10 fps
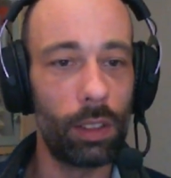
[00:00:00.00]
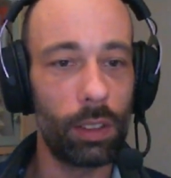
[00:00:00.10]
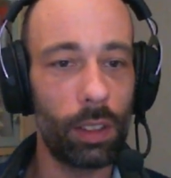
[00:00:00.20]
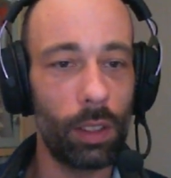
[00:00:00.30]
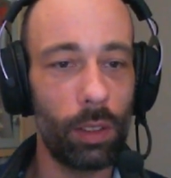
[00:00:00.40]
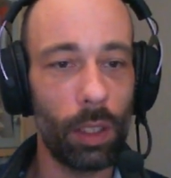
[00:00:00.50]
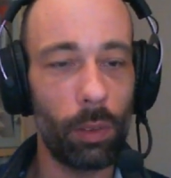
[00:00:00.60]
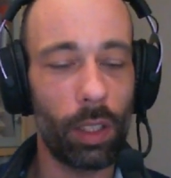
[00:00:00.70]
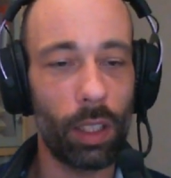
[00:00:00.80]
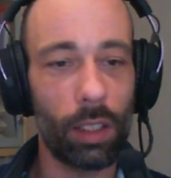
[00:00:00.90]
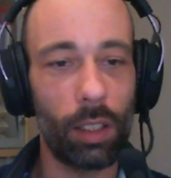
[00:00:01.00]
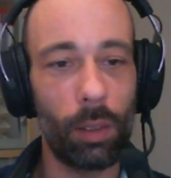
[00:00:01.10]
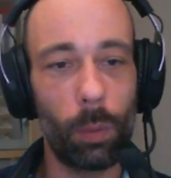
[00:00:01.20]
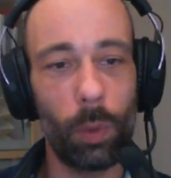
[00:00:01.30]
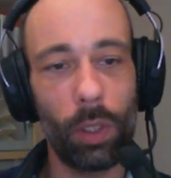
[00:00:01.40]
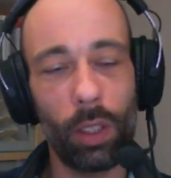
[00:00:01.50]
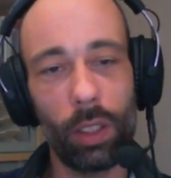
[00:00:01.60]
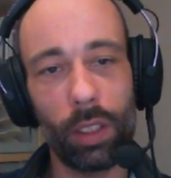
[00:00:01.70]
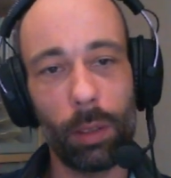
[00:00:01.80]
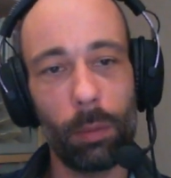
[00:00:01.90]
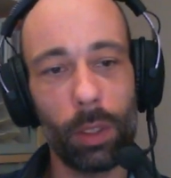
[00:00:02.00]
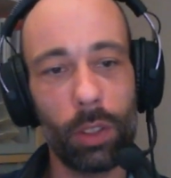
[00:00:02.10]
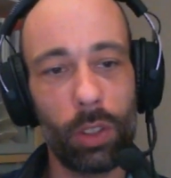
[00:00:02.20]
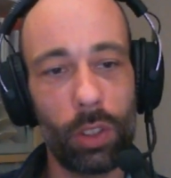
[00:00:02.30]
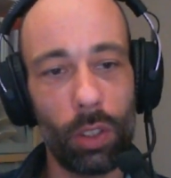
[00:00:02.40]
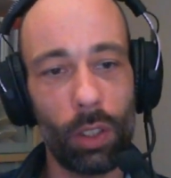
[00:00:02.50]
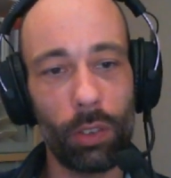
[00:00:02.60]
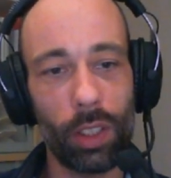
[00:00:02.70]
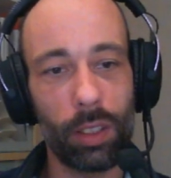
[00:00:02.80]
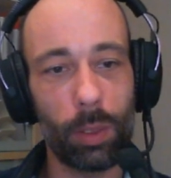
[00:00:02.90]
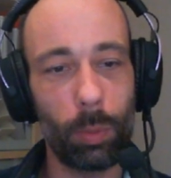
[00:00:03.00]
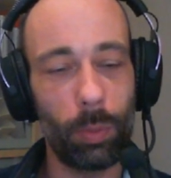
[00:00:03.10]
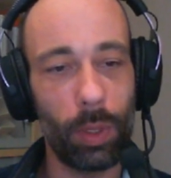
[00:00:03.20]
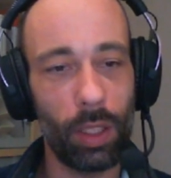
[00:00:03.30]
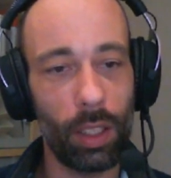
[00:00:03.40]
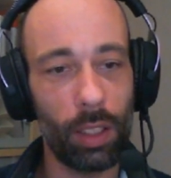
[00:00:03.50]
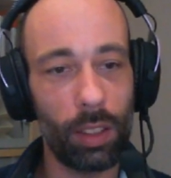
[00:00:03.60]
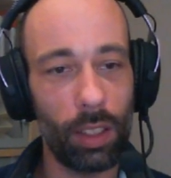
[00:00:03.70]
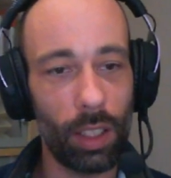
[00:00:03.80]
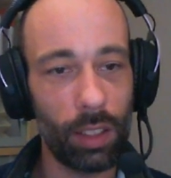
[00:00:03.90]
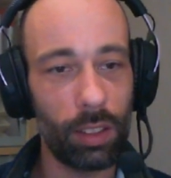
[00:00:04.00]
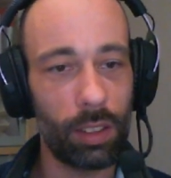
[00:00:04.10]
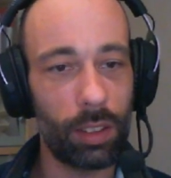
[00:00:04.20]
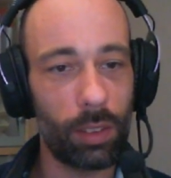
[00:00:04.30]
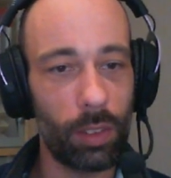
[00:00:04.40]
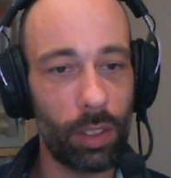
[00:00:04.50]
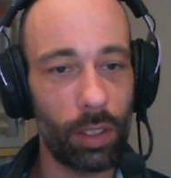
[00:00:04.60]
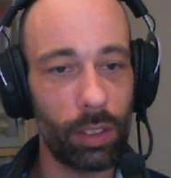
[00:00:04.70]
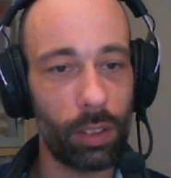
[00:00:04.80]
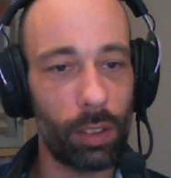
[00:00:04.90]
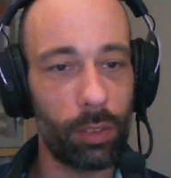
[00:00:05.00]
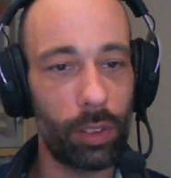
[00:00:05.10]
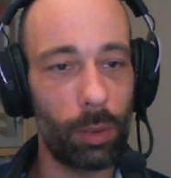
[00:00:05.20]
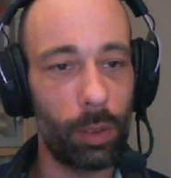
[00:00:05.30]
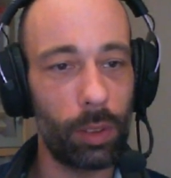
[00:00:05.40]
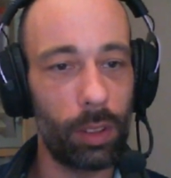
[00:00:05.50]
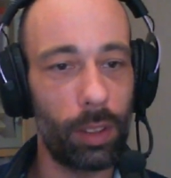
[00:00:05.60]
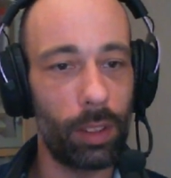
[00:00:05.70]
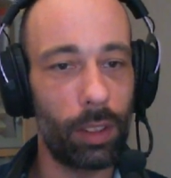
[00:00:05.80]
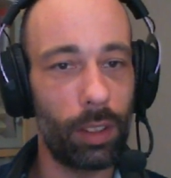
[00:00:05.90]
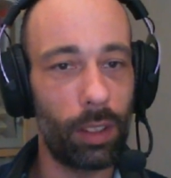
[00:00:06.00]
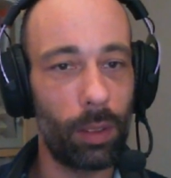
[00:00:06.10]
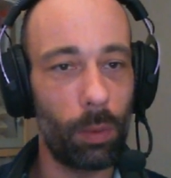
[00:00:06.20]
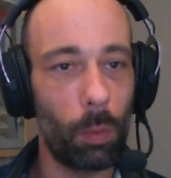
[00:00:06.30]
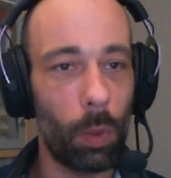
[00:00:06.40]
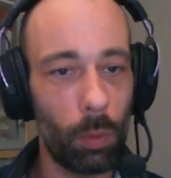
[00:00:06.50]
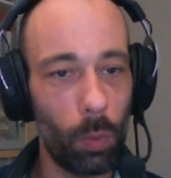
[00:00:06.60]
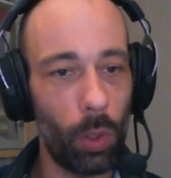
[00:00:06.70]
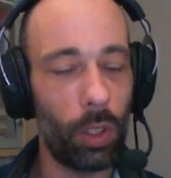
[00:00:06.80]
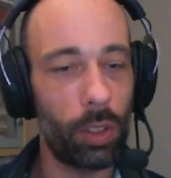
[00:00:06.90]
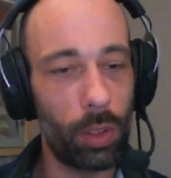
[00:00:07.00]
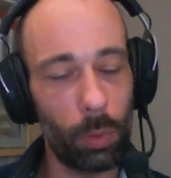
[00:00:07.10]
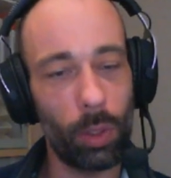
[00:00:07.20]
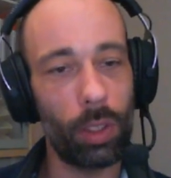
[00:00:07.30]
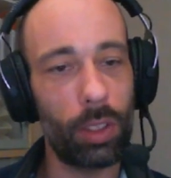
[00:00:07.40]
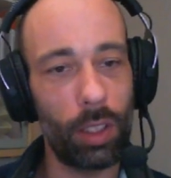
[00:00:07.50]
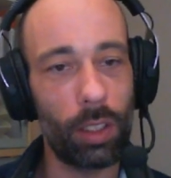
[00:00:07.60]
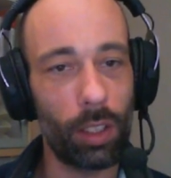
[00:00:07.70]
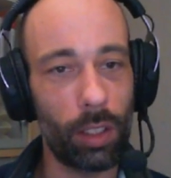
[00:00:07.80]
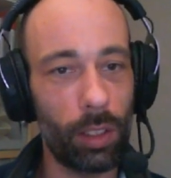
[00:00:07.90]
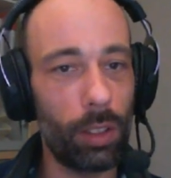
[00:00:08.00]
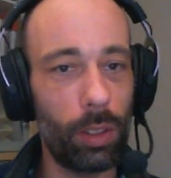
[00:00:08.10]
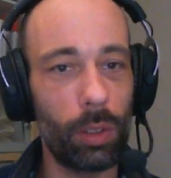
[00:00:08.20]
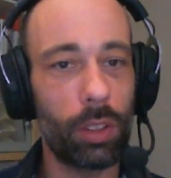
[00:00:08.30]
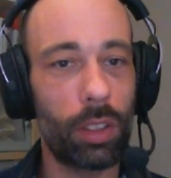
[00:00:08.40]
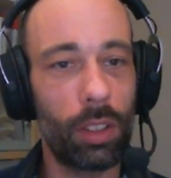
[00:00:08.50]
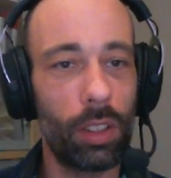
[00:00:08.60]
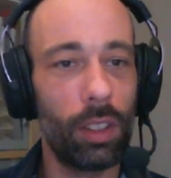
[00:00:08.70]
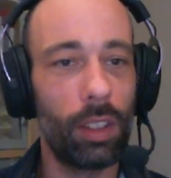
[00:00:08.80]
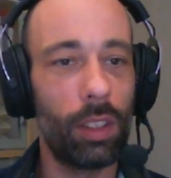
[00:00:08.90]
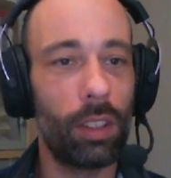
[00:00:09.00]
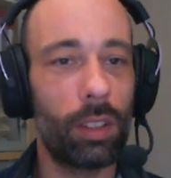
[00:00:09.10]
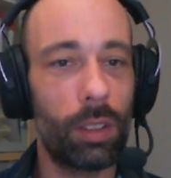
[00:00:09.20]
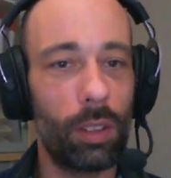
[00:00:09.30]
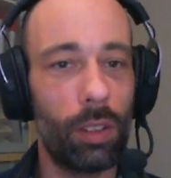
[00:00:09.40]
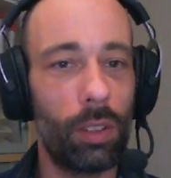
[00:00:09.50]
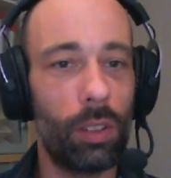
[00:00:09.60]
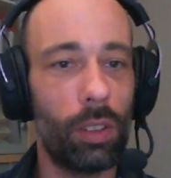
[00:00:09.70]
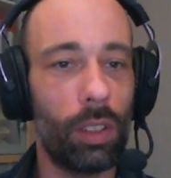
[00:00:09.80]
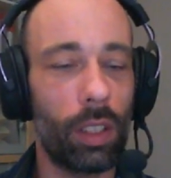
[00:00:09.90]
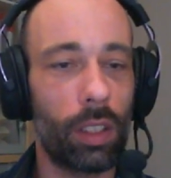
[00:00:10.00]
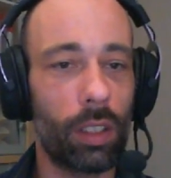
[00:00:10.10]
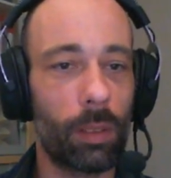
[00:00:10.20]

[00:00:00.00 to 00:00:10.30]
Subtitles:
So now we got a word. I'm not sure if it's being the end result of the one word, two words that are used to like